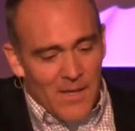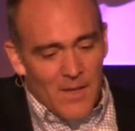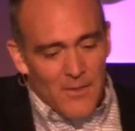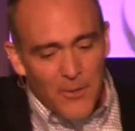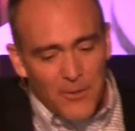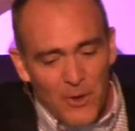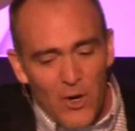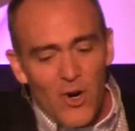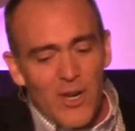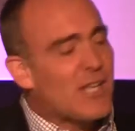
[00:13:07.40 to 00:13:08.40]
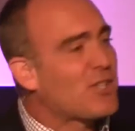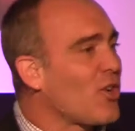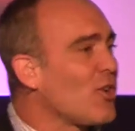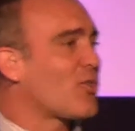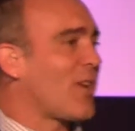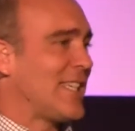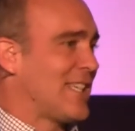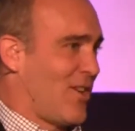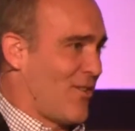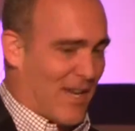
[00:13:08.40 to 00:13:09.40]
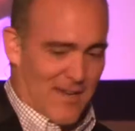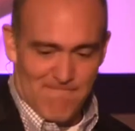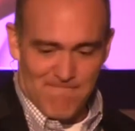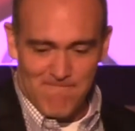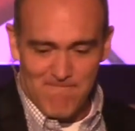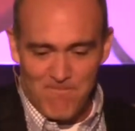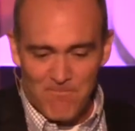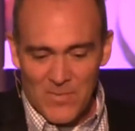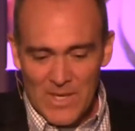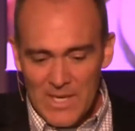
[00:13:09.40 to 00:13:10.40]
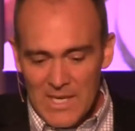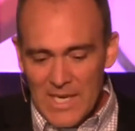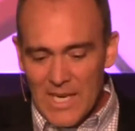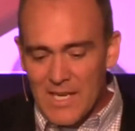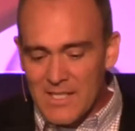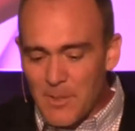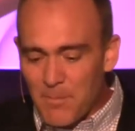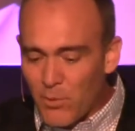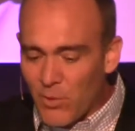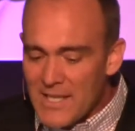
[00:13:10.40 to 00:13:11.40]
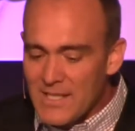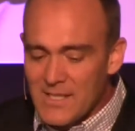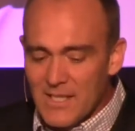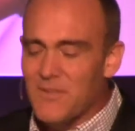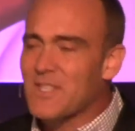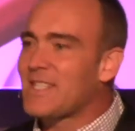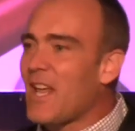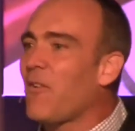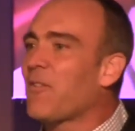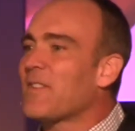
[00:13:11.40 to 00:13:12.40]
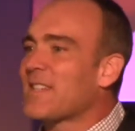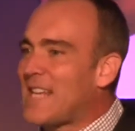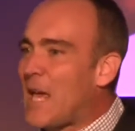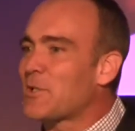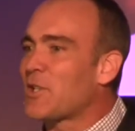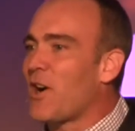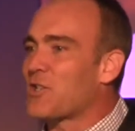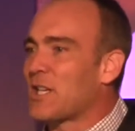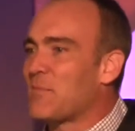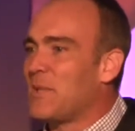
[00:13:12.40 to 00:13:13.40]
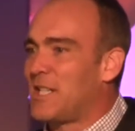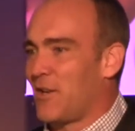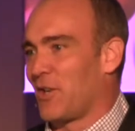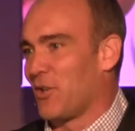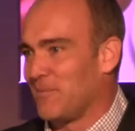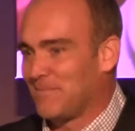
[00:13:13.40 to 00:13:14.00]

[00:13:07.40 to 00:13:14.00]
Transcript: The third internal criteria is the presence of self sabotaging material.